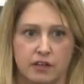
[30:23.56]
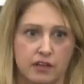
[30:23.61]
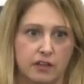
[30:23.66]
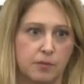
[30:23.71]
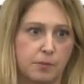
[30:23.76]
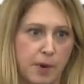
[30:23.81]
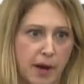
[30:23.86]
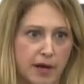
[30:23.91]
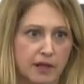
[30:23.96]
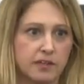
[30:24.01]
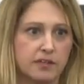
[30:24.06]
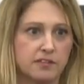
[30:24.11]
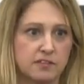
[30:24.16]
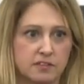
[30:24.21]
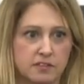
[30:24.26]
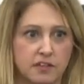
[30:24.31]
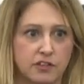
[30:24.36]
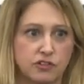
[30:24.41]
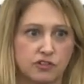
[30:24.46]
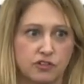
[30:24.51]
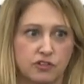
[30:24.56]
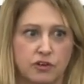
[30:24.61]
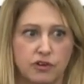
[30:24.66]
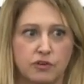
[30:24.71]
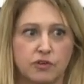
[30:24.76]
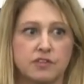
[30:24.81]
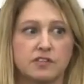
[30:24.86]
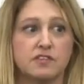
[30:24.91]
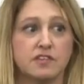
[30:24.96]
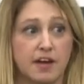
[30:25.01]
The pilots let you know
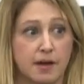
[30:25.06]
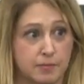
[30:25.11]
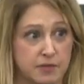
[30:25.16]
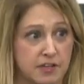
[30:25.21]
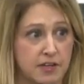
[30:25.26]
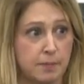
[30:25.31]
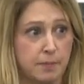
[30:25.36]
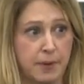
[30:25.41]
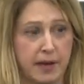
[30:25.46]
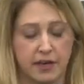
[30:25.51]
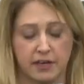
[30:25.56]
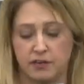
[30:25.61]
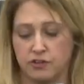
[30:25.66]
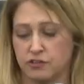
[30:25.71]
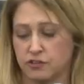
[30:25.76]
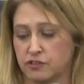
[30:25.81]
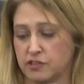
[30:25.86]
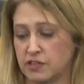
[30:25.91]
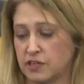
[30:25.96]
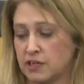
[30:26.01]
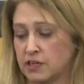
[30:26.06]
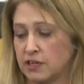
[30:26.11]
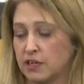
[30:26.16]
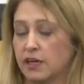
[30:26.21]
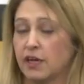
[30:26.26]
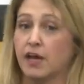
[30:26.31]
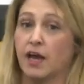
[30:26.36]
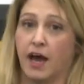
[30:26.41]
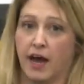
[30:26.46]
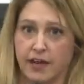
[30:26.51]
it's time to get back in your seat.
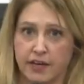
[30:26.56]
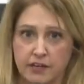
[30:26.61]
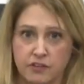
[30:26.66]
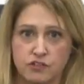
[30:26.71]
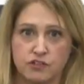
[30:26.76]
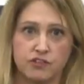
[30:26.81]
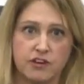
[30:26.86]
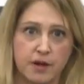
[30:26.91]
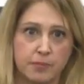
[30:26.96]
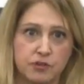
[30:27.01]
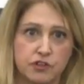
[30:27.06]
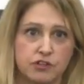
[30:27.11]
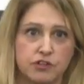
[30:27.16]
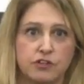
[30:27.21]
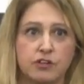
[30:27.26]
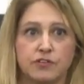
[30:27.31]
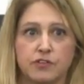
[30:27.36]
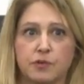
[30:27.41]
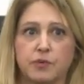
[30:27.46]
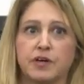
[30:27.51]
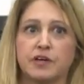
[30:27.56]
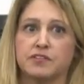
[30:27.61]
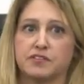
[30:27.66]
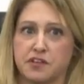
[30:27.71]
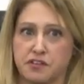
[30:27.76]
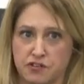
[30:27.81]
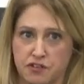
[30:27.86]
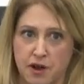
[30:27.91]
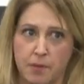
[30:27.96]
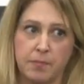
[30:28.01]
I unstrapped two different ways. I
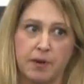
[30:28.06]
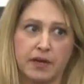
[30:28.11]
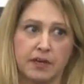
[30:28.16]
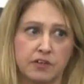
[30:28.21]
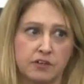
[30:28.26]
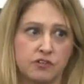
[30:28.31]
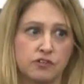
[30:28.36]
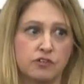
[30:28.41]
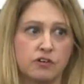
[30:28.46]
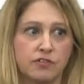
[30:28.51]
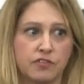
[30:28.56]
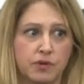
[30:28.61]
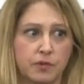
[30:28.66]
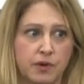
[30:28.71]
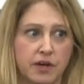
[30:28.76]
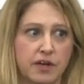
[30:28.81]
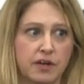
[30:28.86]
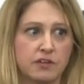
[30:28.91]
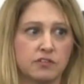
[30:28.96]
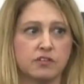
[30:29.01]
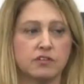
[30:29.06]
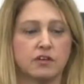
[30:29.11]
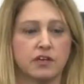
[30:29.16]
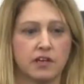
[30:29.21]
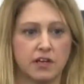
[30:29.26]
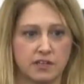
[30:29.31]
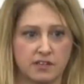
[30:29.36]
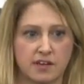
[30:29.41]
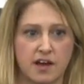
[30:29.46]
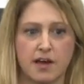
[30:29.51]
strapped back in two different ways,
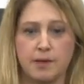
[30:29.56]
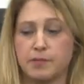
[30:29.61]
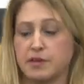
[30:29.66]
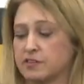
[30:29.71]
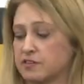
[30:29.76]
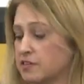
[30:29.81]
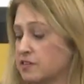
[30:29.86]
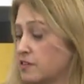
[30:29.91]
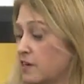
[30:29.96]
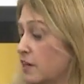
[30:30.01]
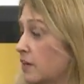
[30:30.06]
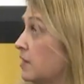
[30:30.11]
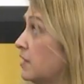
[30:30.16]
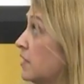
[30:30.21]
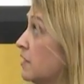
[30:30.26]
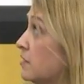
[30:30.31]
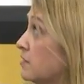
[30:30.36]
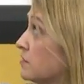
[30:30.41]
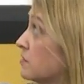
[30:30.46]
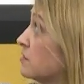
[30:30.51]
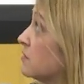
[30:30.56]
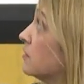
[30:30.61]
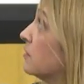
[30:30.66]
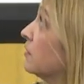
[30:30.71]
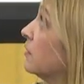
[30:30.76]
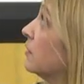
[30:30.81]
looking at timings and techniques.